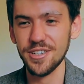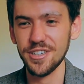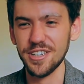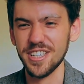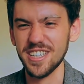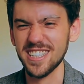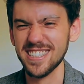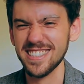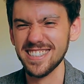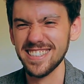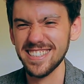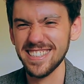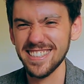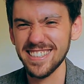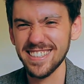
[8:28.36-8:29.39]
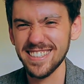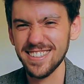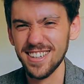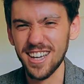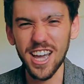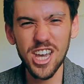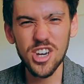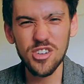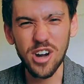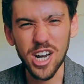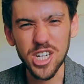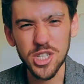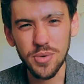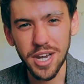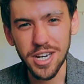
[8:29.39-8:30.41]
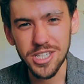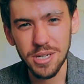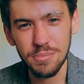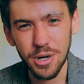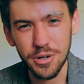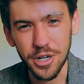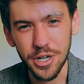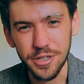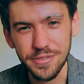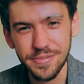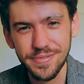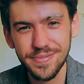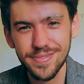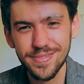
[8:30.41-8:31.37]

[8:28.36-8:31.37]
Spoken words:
Oh, I graduate tomorrow.